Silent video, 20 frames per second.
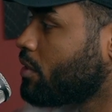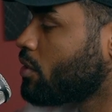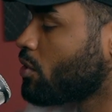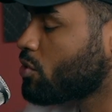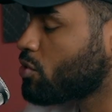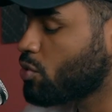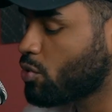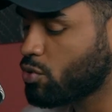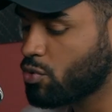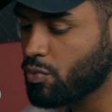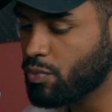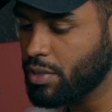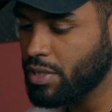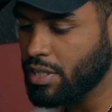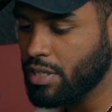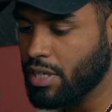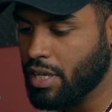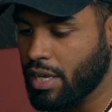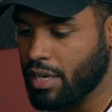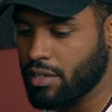So to
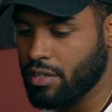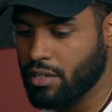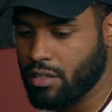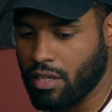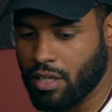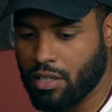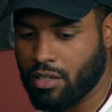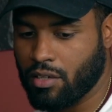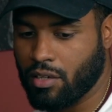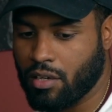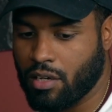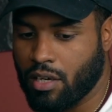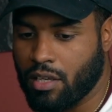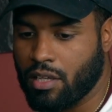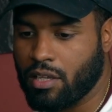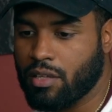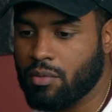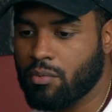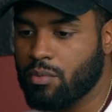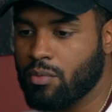really, and like another
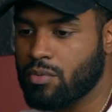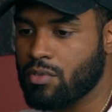thing we were